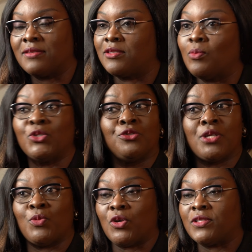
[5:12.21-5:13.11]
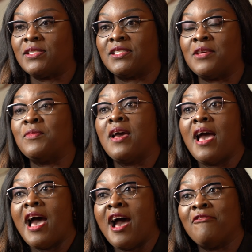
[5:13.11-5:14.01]
Some children with autism
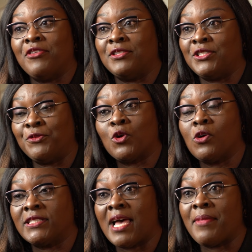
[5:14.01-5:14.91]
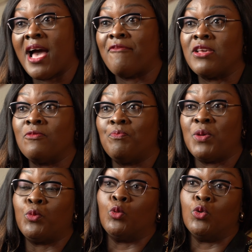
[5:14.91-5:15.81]
have a difficult time having
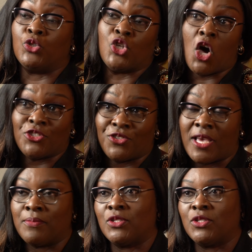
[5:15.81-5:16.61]
people touch them,